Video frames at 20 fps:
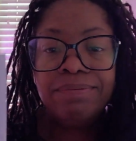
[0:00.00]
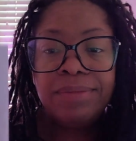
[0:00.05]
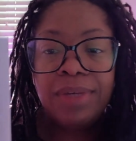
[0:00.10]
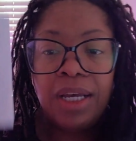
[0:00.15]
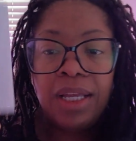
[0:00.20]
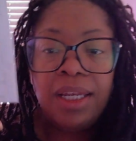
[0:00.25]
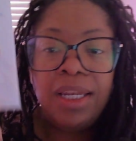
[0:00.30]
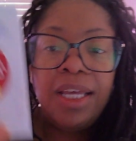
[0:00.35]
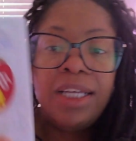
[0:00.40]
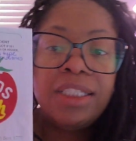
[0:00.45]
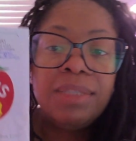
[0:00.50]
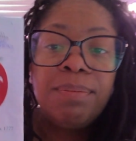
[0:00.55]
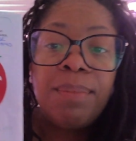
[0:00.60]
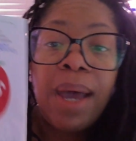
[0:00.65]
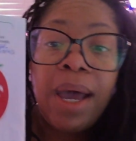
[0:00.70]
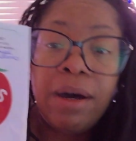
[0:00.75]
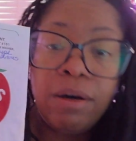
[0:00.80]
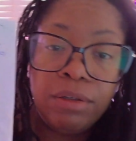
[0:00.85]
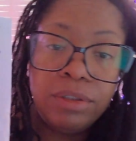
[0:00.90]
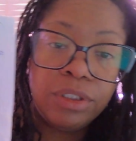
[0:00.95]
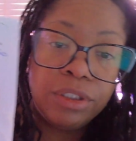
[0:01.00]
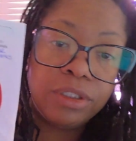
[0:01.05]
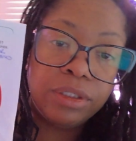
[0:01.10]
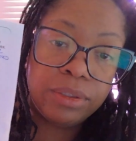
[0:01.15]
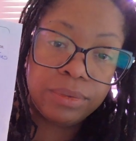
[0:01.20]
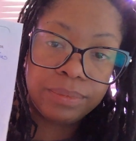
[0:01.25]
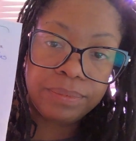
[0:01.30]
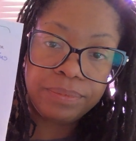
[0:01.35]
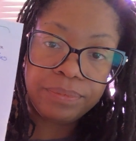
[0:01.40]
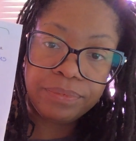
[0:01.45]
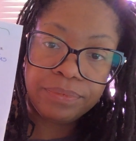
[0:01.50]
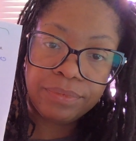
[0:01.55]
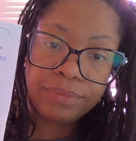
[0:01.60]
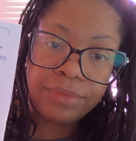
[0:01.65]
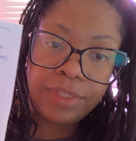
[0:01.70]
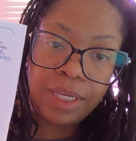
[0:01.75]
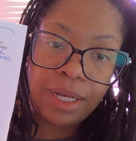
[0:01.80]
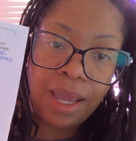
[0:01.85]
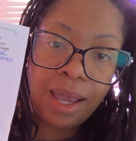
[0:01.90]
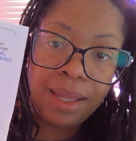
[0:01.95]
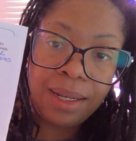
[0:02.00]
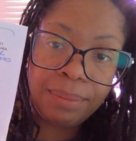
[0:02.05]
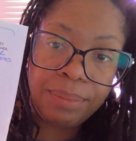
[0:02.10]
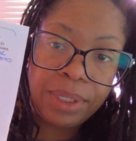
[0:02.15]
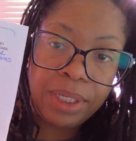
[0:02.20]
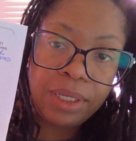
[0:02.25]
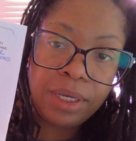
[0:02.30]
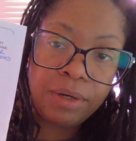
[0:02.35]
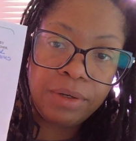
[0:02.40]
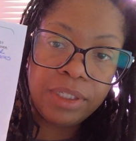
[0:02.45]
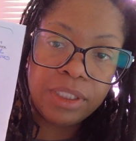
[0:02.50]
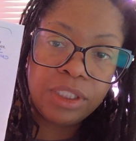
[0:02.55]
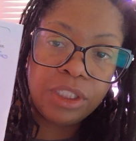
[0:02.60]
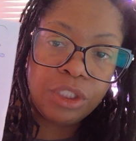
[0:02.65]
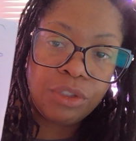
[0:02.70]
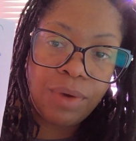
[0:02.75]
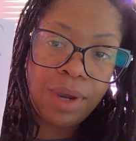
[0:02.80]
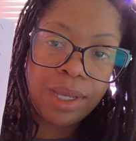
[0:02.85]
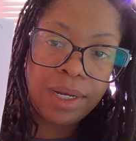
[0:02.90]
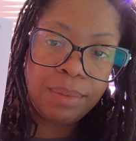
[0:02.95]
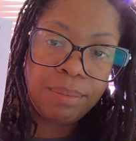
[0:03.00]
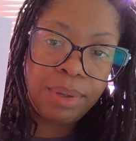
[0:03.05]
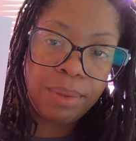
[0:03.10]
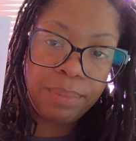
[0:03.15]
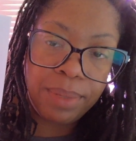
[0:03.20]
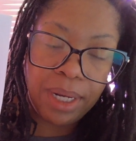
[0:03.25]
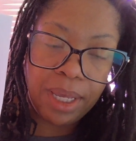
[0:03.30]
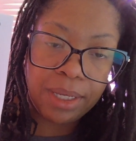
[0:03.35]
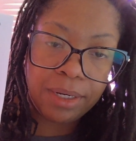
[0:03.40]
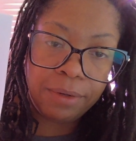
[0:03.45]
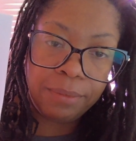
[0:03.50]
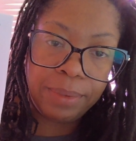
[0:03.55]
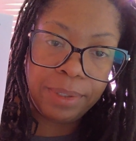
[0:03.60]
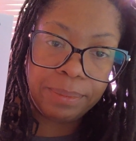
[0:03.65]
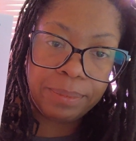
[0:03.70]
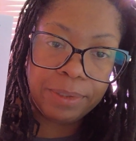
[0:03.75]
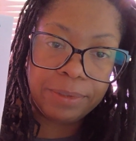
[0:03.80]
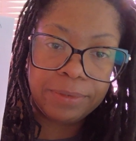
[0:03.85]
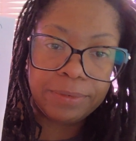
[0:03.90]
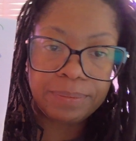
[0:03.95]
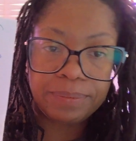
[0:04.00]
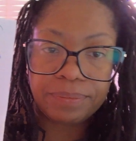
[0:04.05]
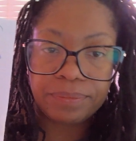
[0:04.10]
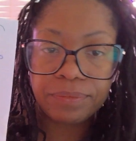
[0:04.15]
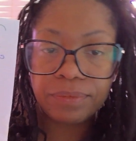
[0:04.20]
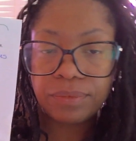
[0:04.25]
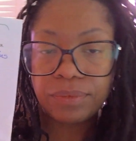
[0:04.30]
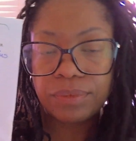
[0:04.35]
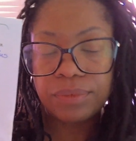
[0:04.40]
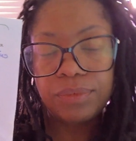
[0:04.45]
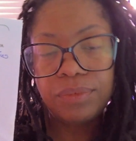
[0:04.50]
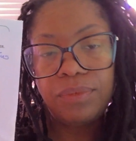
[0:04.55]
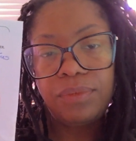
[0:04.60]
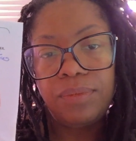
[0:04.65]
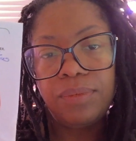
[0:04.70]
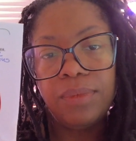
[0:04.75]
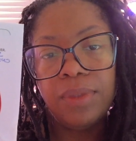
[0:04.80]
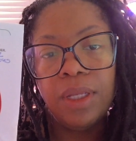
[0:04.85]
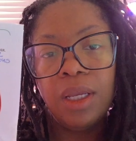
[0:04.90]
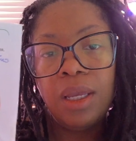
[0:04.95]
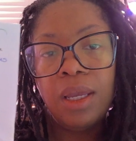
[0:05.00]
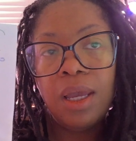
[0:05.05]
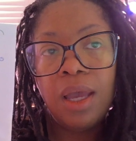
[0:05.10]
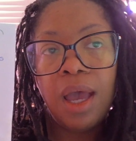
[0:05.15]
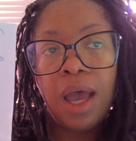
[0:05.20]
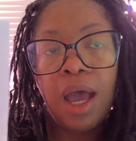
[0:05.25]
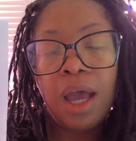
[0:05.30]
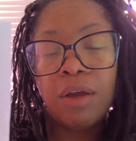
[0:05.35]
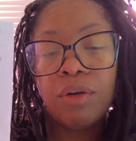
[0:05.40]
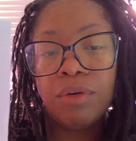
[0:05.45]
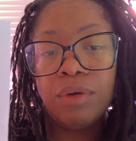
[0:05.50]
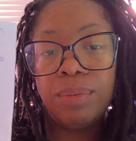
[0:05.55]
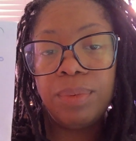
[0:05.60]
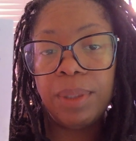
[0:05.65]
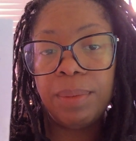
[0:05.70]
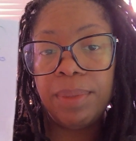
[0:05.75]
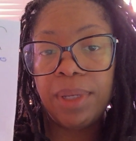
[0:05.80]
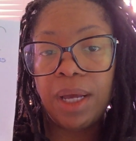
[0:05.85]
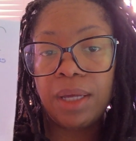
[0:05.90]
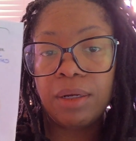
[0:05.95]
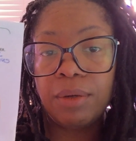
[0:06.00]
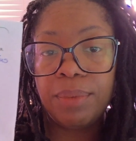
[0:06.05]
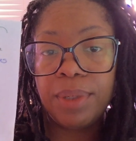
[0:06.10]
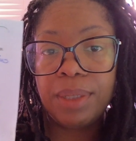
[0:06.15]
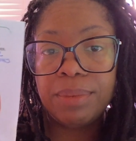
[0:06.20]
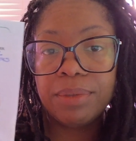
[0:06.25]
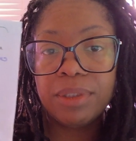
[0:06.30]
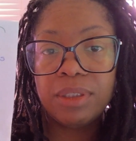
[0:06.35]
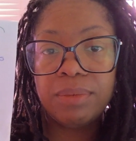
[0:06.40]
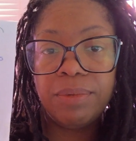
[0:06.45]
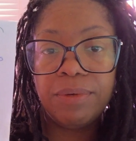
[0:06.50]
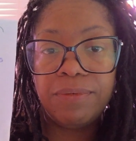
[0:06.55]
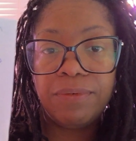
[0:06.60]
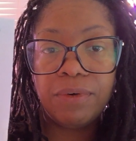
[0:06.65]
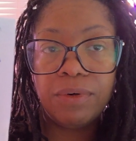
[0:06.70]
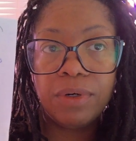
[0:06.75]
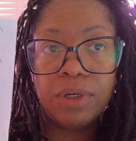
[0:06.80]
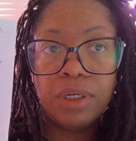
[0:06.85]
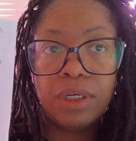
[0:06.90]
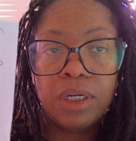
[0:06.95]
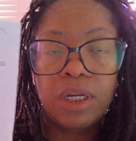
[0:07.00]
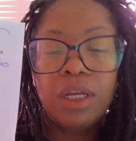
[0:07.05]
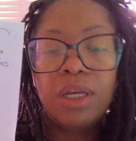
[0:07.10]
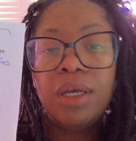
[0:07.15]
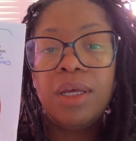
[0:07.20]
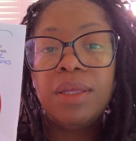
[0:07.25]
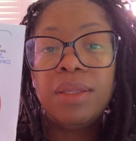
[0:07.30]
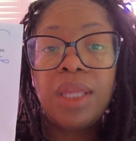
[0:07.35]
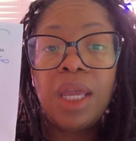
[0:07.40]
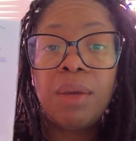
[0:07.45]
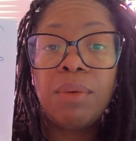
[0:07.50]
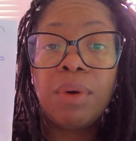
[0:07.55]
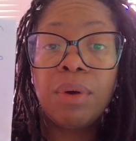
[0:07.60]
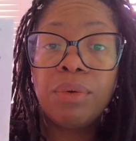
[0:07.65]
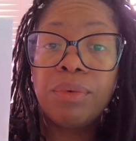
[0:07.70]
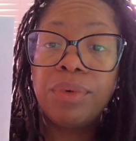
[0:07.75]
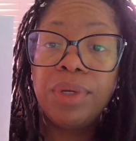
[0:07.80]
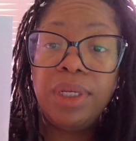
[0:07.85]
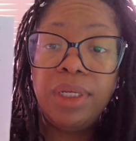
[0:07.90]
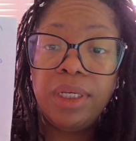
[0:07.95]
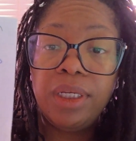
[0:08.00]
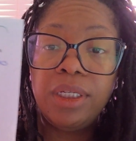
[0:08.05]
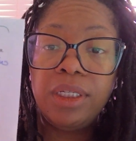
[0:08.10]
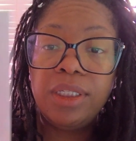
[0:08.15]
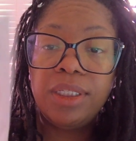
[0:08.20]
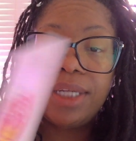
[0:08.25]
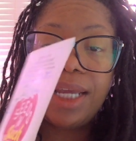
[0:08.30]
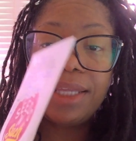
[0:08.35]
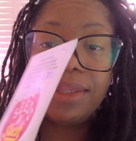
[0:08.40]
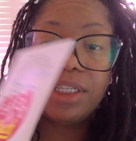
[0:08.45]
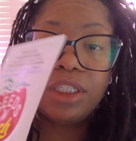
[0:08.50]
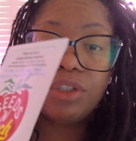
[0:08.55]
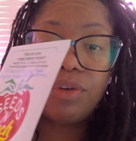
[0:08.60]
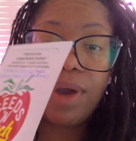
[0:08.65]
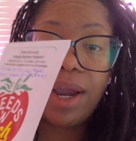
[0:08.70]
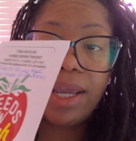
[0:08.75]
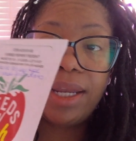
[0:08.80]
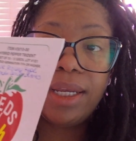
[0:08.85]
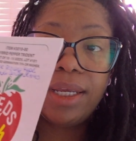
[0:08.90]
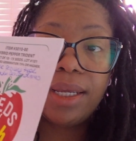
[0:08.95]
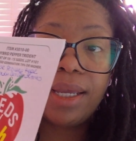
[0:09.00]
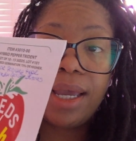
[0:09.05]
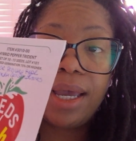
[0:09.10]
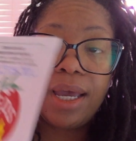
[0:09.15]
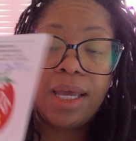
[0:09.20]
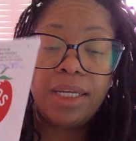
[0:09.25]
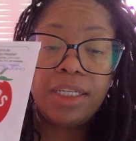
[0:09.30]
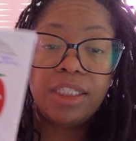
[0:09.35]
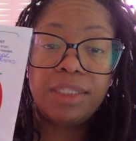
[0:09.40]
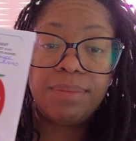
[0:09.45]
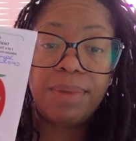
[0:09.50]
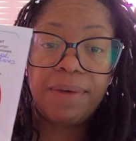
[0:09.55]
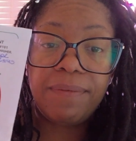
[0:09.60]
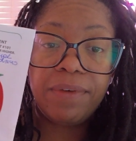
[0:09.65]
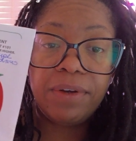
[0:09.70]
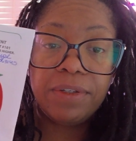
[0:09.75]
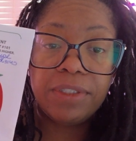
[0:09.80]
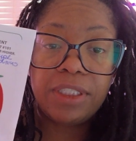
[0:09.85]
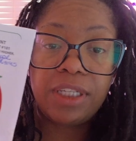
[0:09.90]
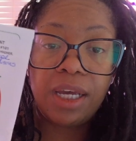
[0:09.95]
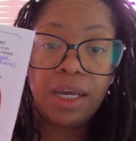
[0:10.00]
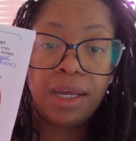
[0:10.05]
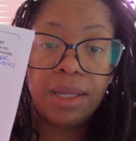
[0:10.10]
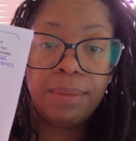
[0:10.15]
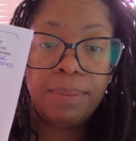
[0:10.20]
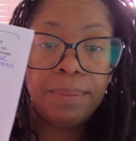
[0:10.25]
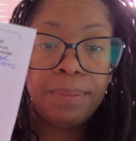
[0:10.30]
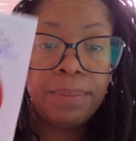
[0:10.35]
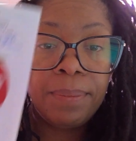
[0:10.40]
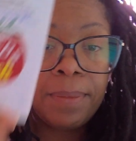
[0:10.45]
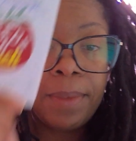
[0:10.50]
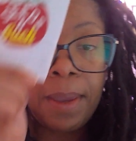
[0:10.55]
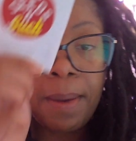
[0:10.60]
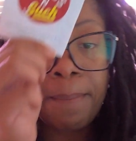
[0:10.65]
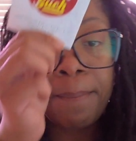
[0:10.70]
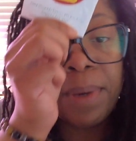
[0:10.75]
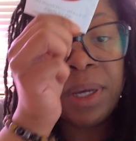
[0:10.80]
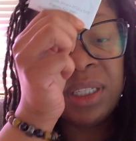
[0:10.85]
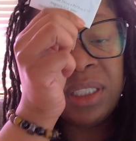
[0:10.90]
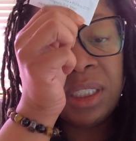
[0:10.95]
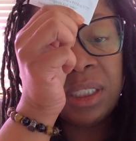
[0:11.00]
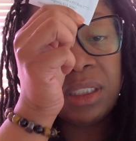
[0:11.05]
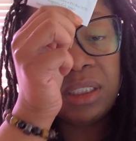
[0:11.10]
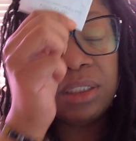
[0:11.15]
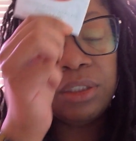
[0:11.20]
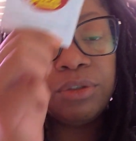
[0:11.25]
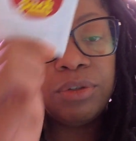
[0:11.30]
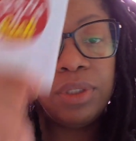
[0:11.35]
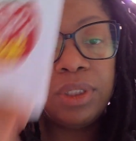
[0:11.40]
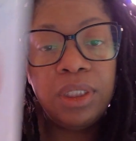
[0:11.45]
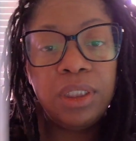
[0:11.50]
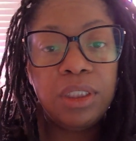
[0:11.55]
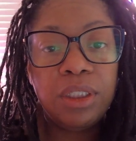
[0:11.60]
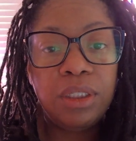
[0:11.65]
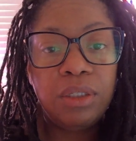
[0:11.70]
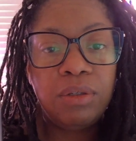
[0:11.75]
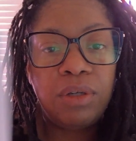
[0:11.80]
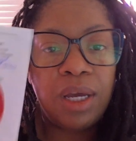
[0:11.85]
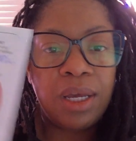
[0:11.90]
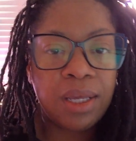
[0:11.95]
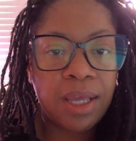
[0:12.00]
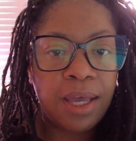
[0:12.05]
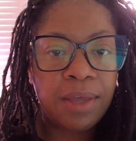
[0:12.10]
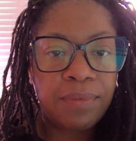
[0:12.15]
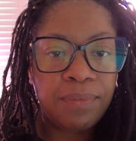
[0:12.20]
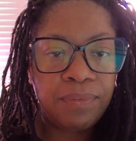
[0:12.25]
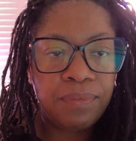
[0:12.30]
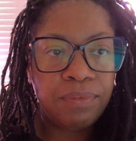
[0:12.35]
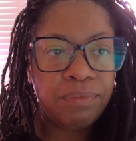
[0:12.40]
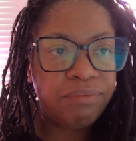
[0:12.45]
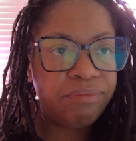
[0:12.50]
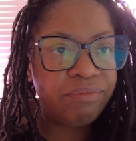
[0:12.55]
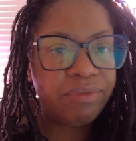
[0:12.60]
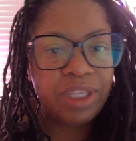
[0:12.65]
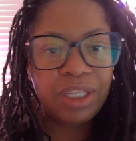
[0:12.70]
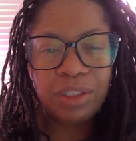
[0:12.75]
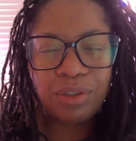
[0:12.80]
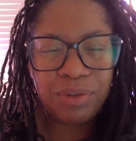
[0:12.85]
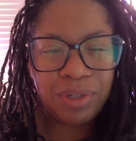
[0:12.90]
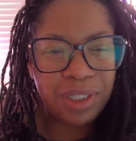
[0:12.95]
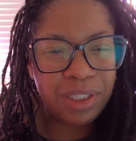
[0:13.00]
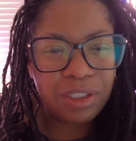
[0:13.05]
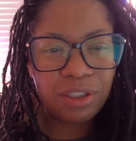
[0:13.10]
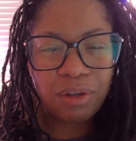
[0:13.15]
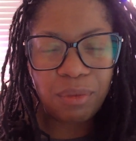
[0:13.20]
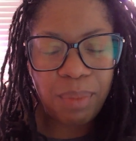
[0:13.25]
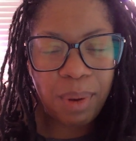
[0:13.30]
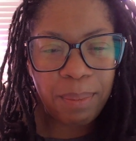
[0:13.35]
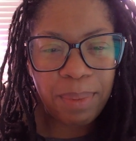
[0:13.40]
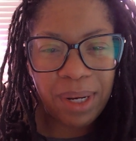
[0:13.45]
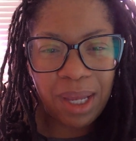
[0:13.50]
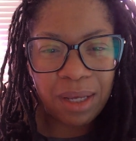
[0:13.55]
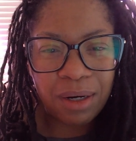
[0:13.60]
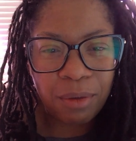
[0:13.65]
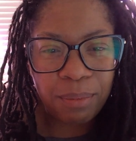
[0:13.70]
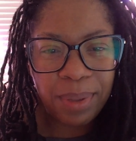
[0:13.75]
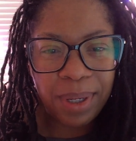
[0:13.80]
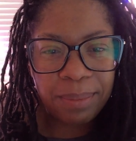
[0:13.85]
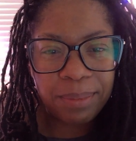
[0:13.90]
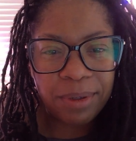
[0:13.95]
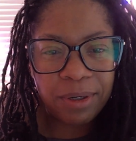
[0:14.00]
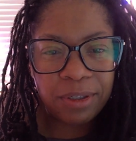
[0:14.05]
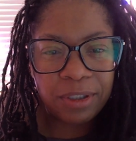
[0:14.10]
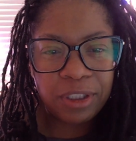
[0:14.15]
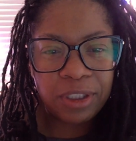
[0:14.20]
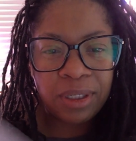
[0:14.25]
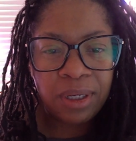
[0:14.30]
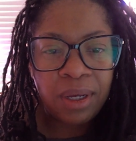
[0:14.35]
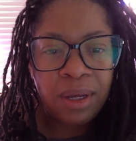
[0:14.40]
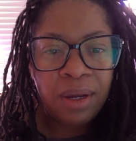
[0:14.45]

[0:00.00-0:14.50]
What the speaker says: a less milder than a jalapeno is the Trident poblano pepper. I grew poblano peppers before. They were really good. Not the Trident kind. This is my first time, but just the traditional. I got the traditional poblano peppers